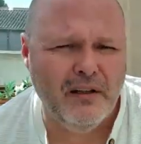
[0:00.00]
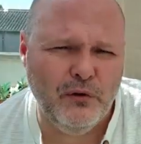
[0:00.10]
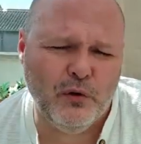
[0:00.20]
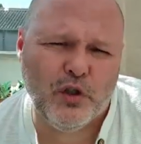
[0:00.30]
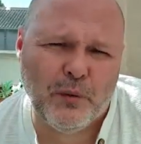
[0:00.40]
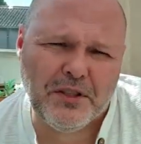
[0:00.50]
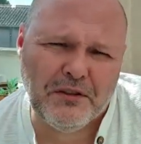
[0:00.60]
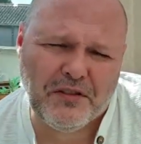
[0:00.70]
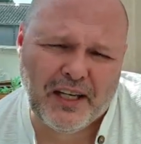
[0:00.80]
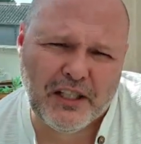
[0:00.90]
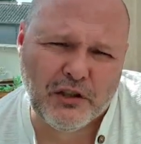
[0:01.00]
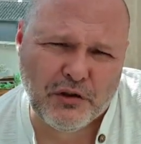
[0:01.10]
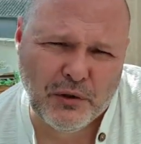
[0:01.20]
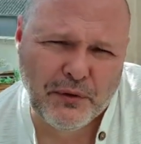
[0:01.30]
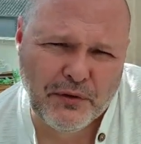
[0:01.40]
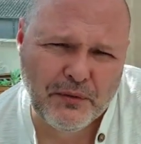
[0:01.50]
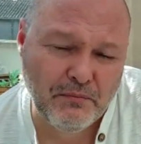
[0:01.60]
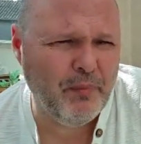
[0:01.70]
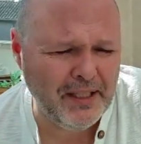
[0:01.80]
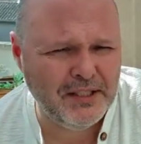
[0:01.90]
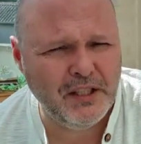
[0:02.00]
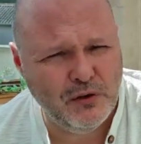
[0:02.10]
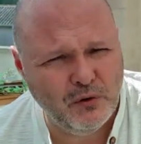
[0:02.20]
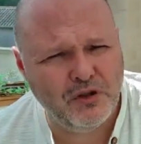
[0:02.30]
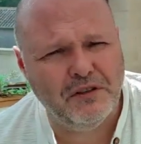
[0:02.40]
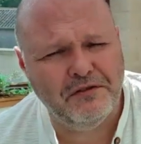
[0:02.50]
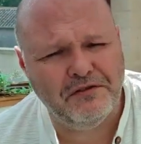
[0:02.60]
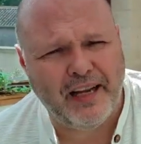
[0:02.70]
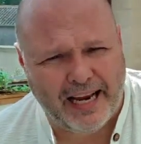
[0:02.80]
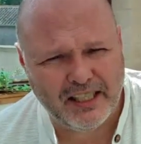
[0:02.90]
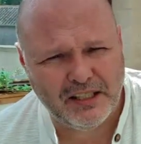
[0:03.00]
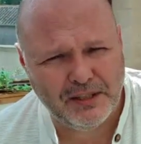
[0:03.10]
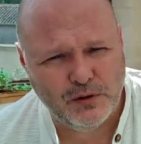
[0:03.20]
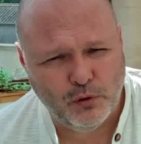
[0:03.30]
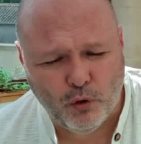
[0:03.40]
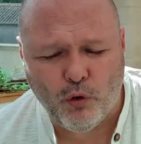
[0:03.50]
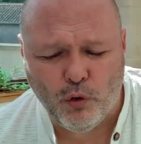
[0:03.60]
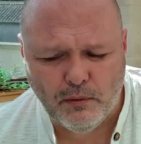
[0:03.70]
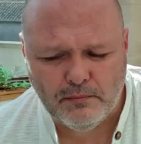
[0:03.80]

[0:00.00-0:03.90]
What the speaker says: Your job is to find a truth, basing yours on facts or